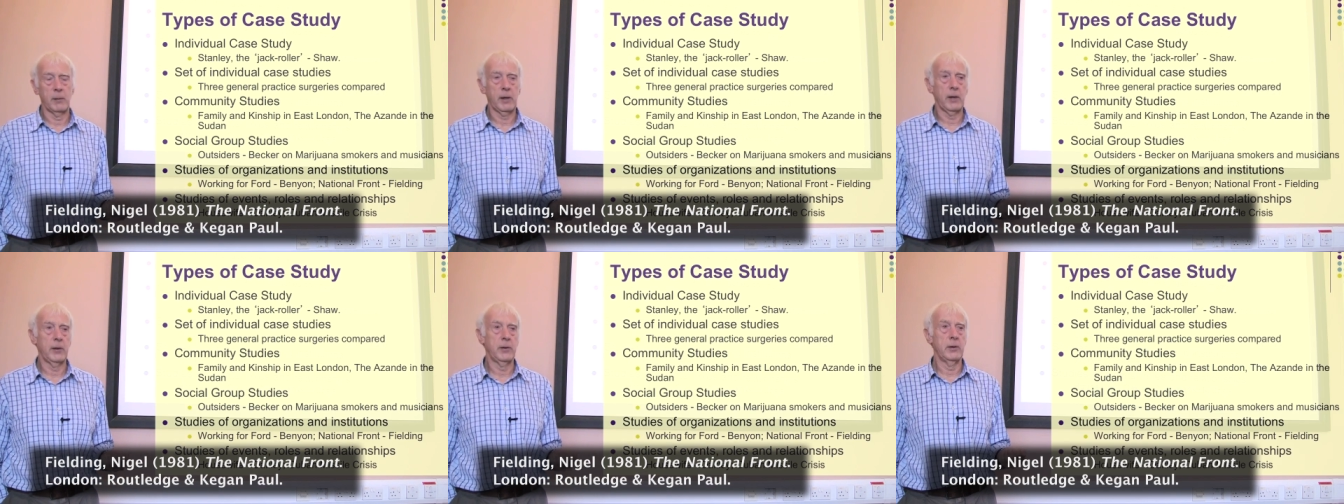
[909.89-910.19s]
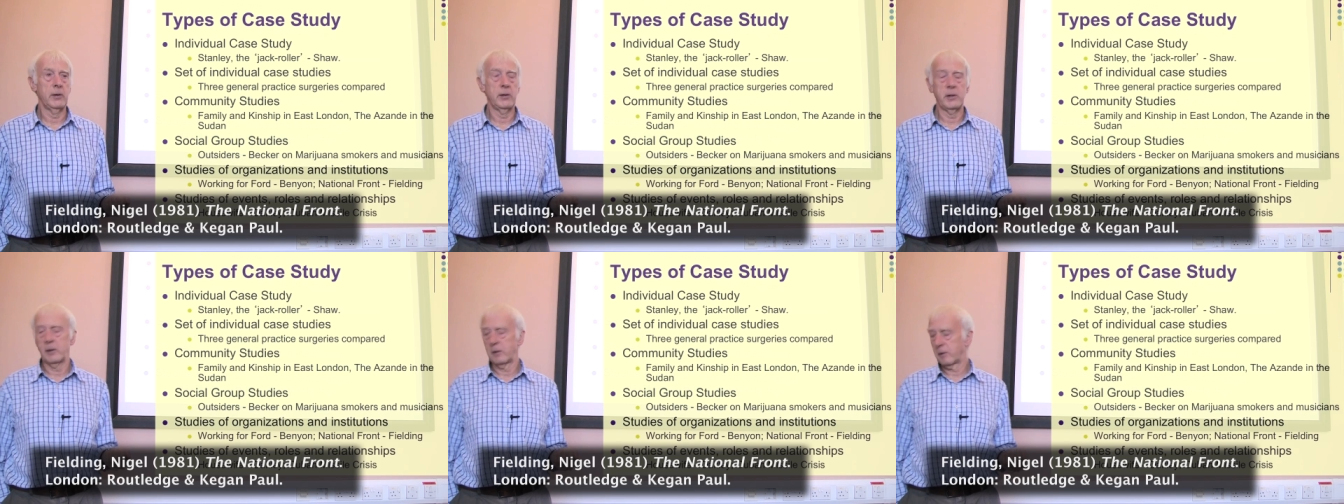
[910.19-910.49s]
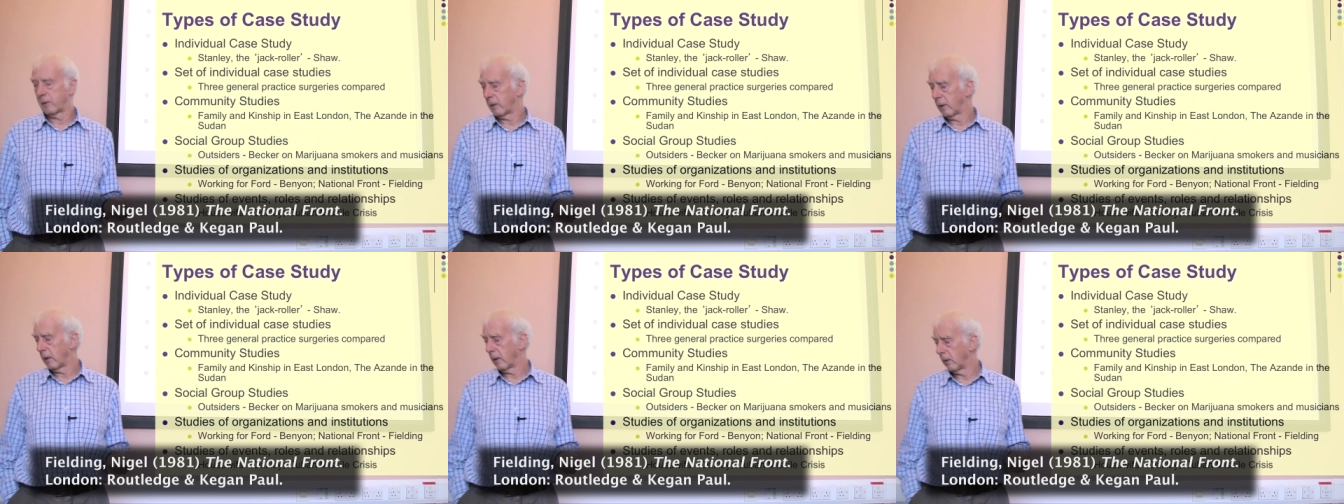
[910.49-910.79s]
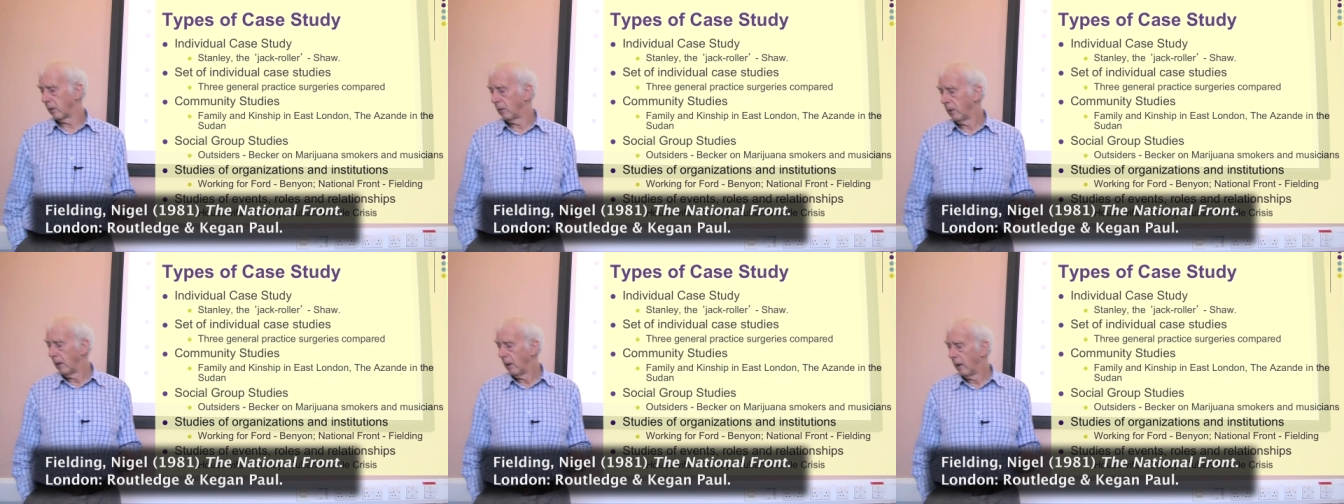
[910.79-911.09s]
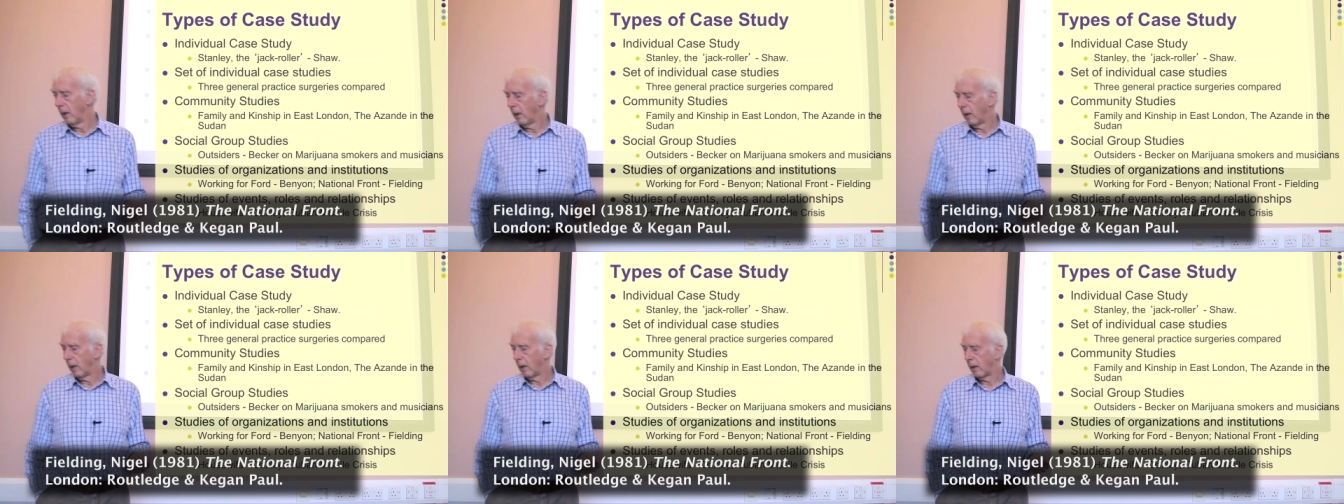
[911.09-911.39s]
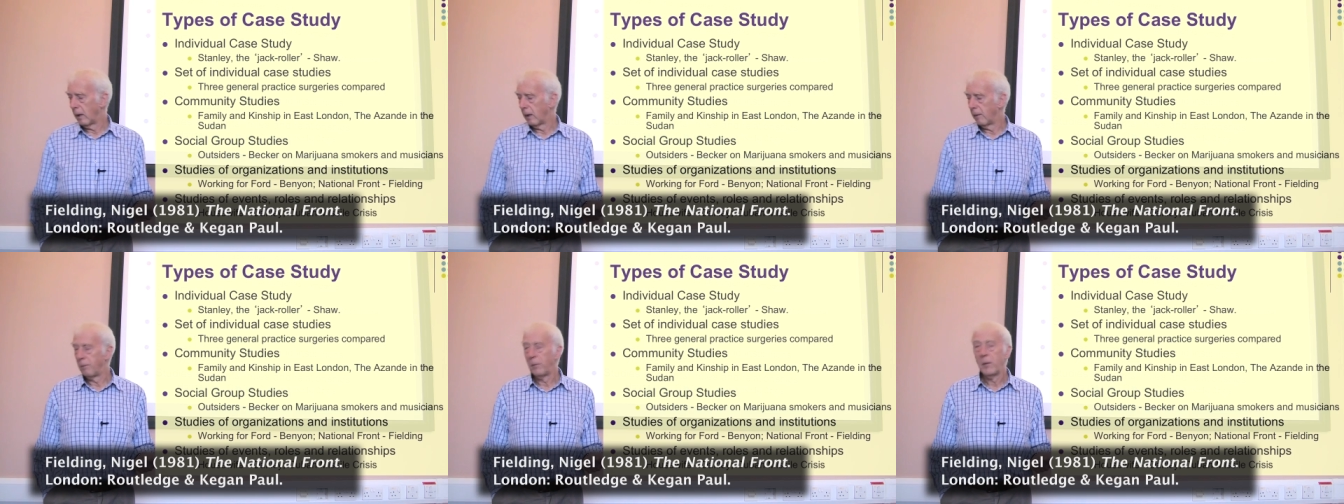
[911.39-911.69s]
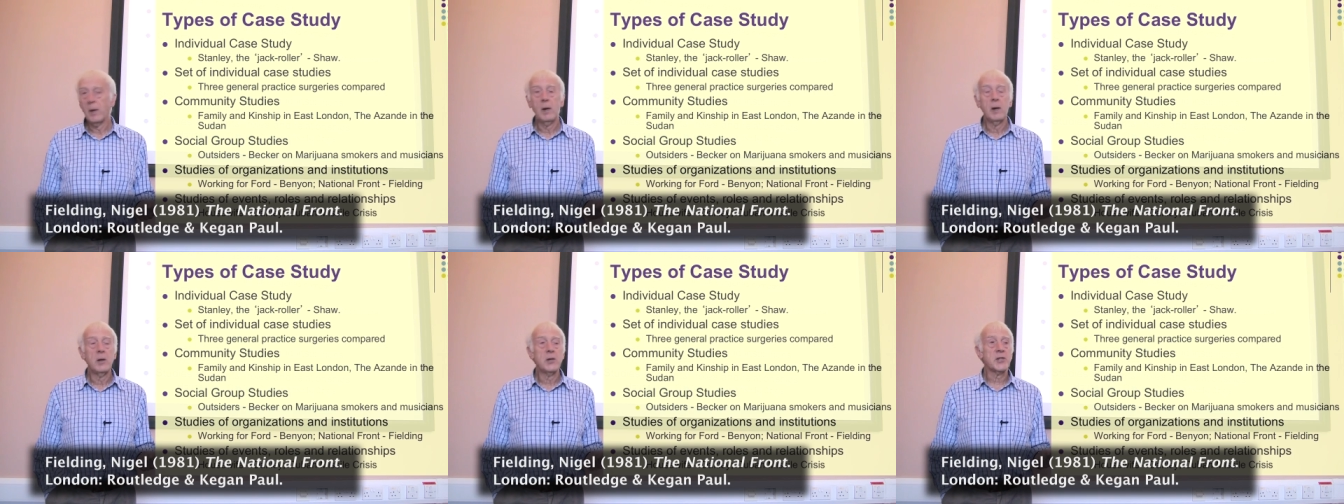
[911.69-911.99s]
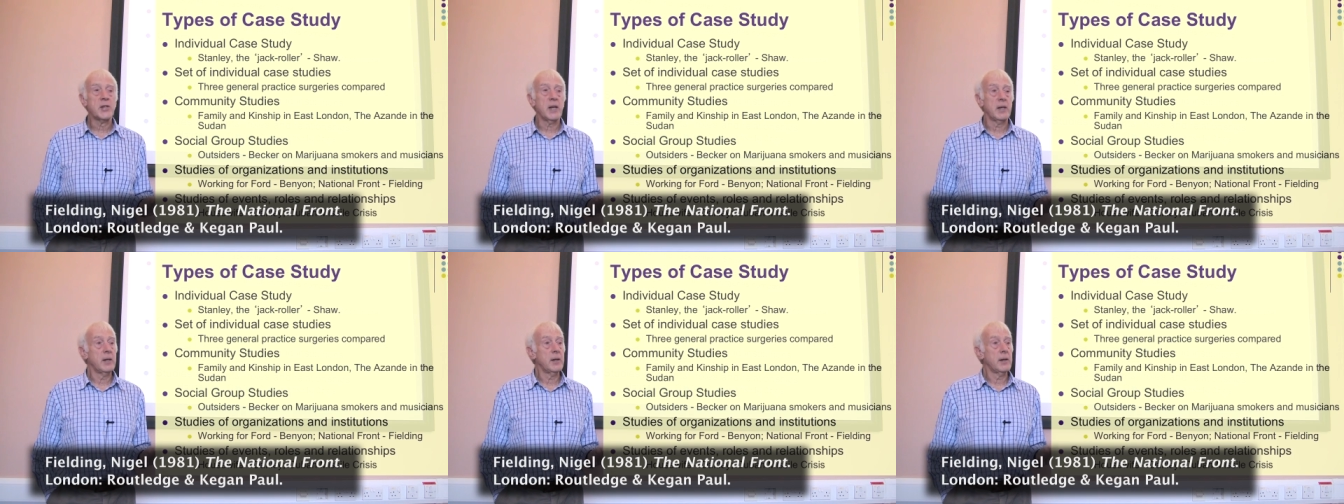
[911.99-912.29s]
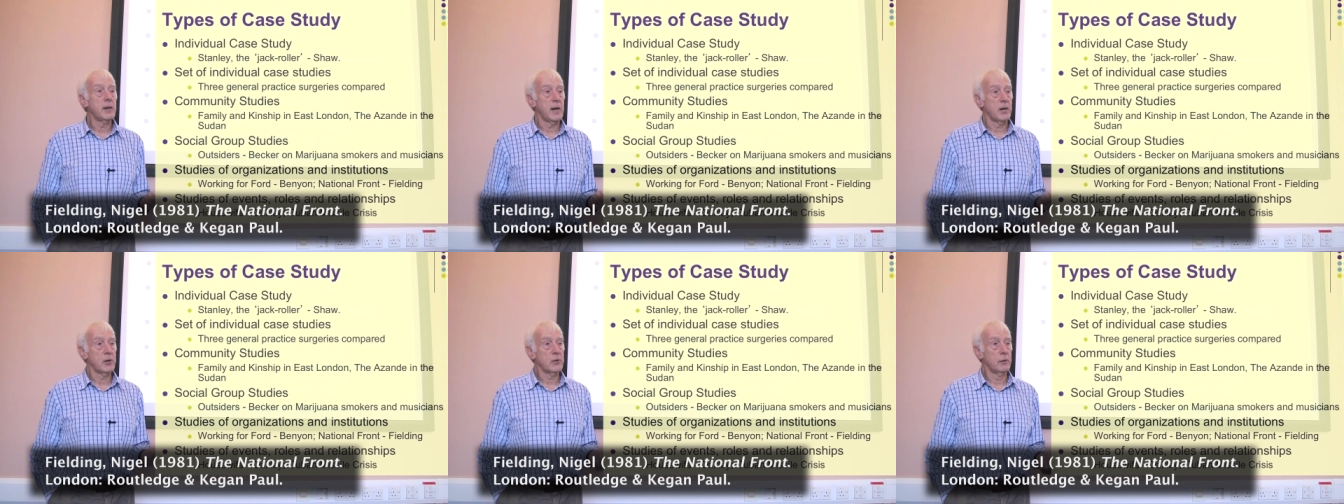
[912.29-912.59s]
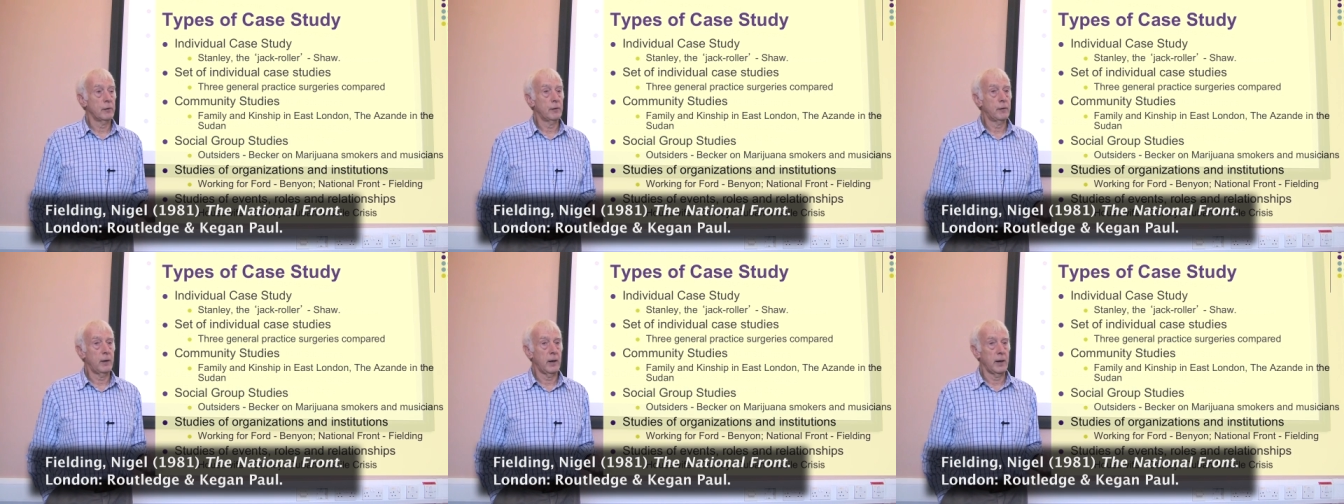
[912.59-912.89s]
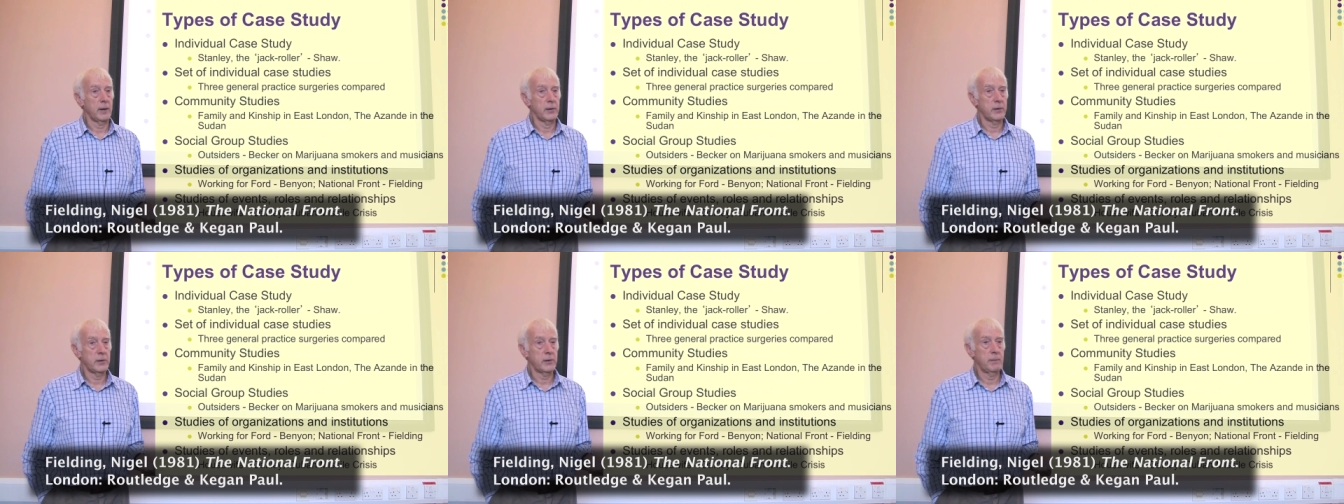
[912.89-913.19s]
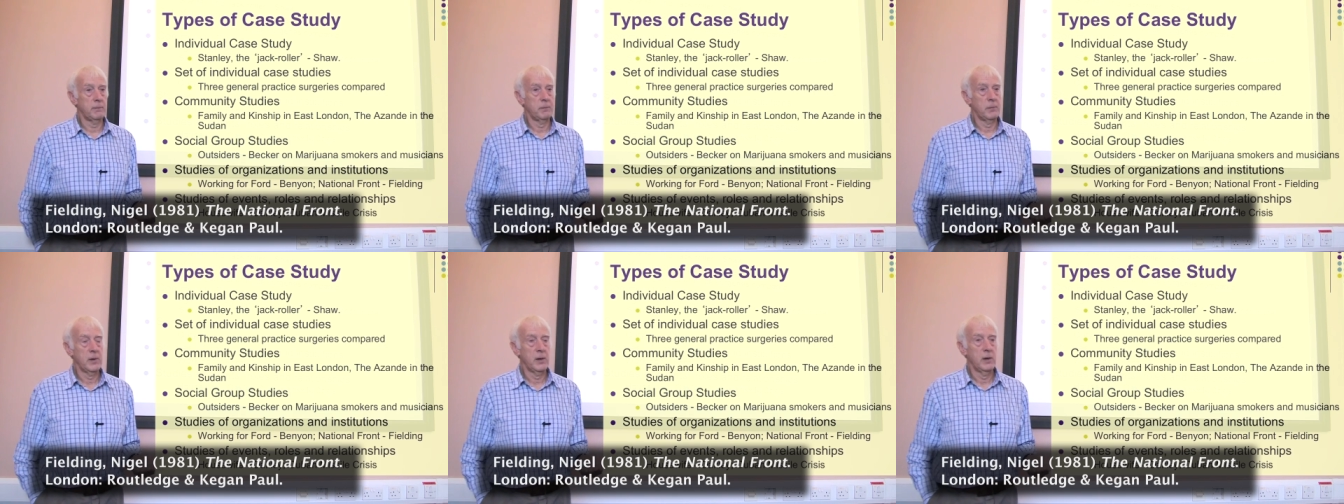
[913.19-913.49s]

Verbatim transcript: about 30 years ago, studied the National Front.